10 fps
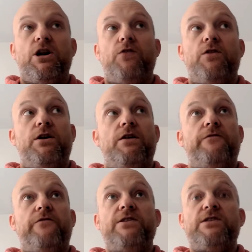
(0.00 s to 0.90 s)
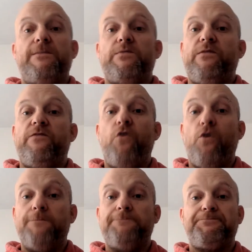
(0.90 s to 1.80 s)
The friendships we
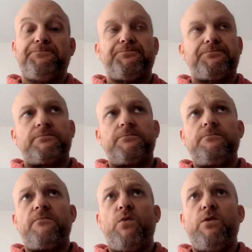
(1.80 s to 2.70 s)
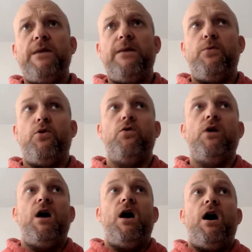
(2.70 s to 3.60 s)
form with people
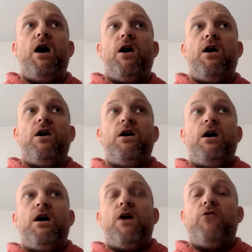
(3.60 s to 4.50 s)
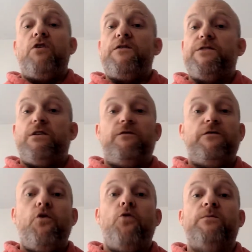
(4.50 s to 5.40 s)
are often
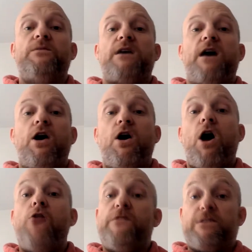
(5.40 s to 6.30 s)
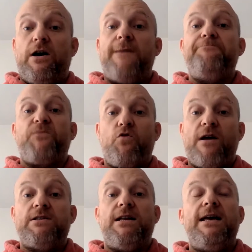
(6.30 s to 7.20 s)
formed over time,
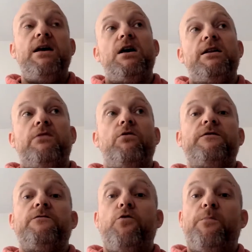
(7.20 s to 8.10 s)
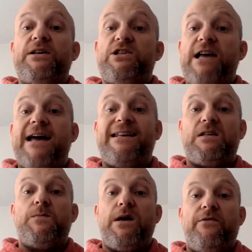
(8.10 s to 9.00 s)
gradually. They're often formed by shared
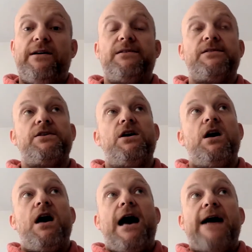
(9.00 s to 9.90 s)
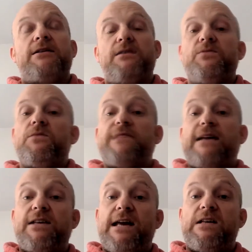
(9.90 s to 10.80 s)
experience, and sometimes
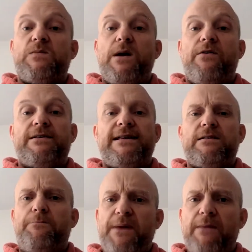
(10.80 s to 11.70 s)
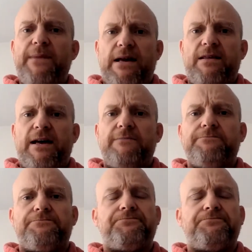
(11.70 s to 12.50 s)
that shared experience is a big thing.